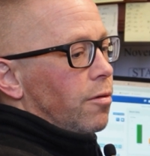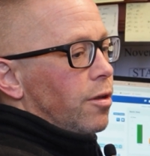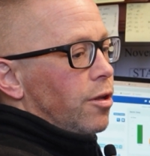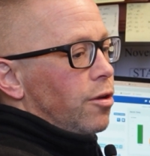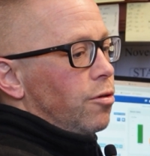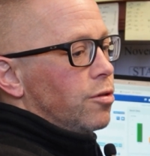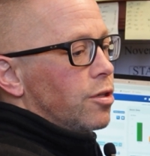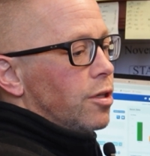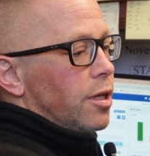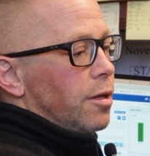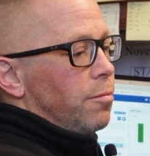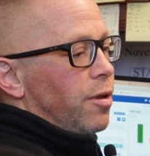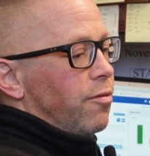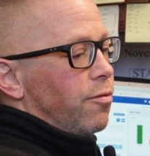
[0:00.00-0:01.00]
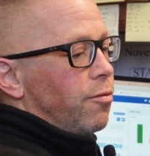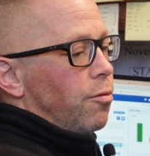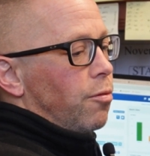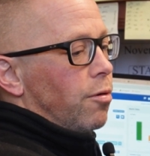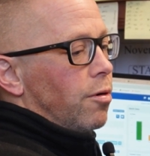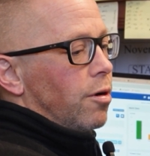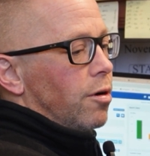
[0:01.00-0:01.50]
usually
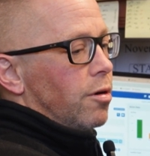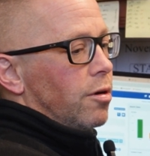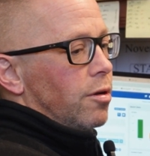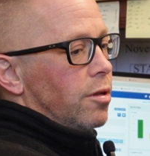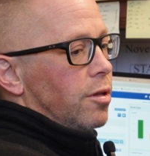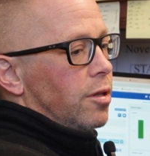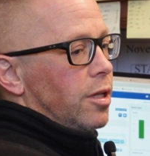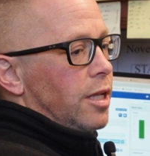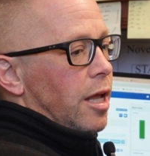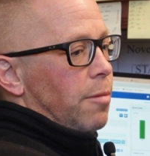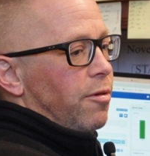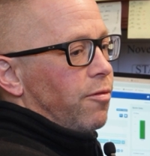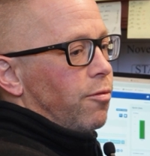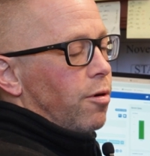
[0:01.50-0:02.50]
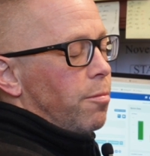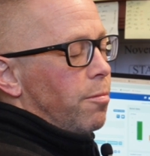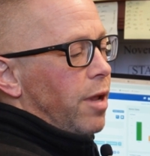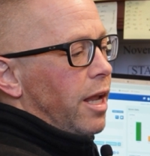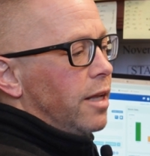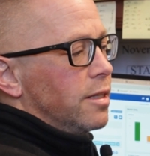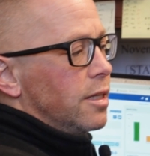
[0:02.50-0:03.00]
before the day before a
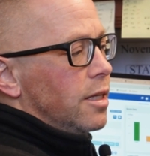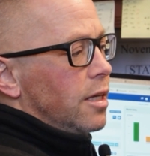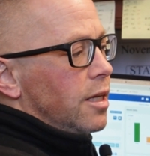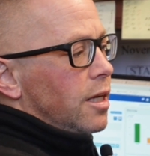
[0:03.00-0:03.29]
meet